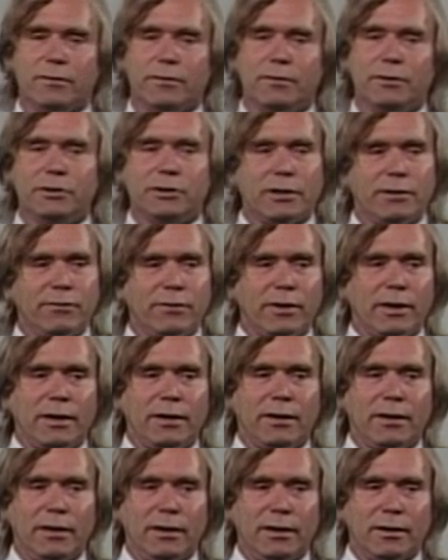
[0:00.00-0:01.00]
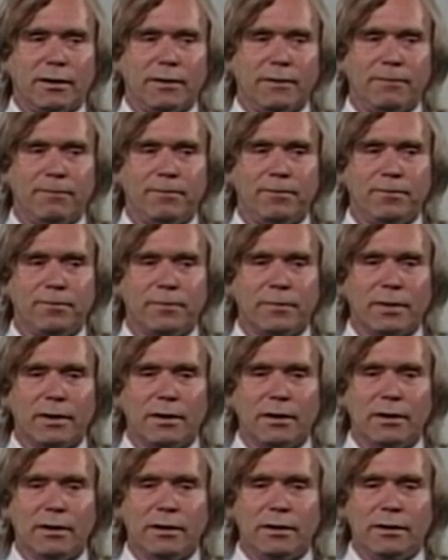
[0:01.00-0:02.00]
whichever they think.
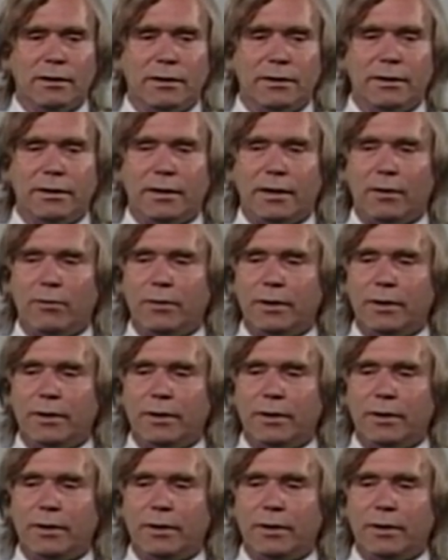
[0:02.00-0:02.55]
Now,